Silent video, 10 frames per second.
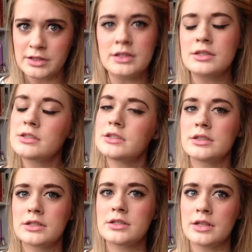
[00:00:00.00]
to
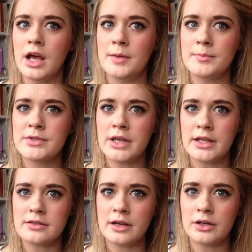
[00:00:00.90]

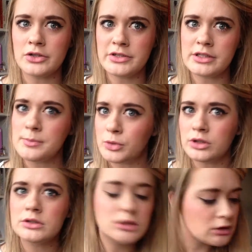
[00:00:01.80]
study psychology some more.